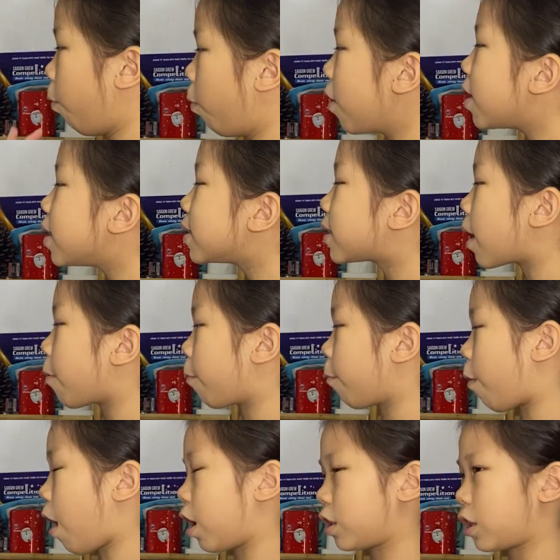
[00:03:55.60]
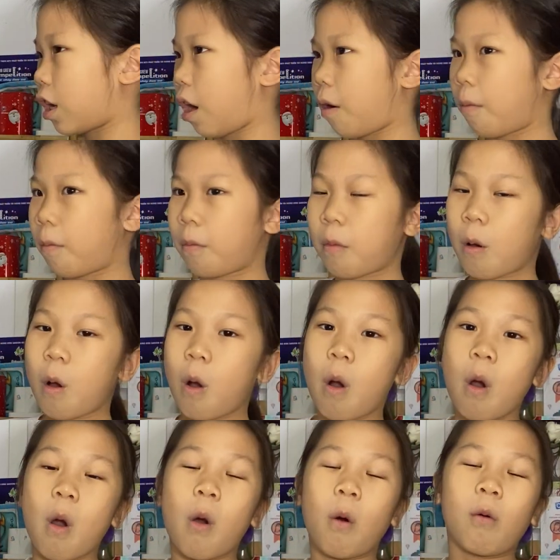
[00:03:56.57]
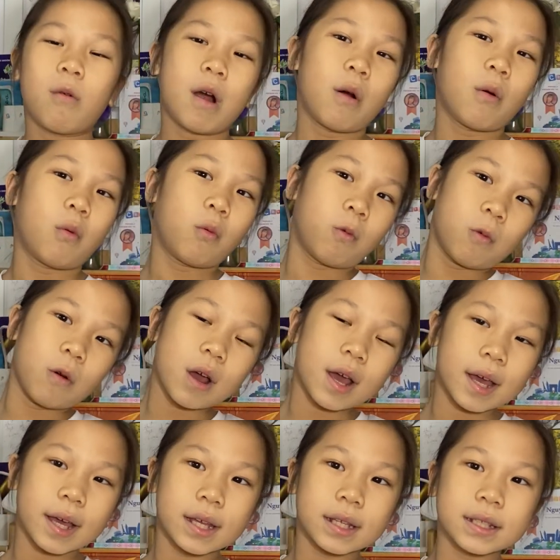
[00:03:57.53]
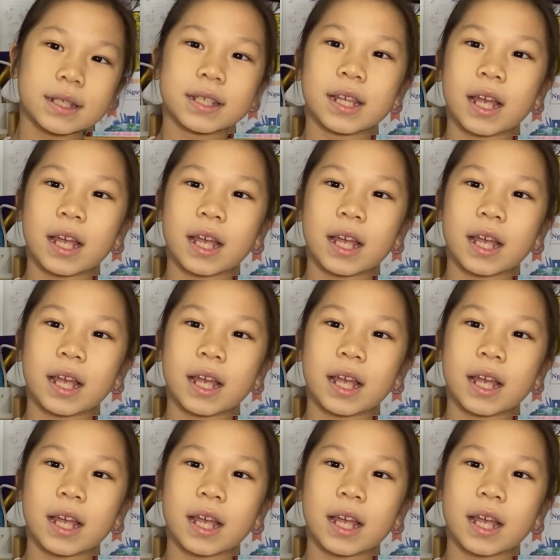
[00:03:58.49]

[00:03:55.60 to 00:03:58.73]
wind and water? Well, wind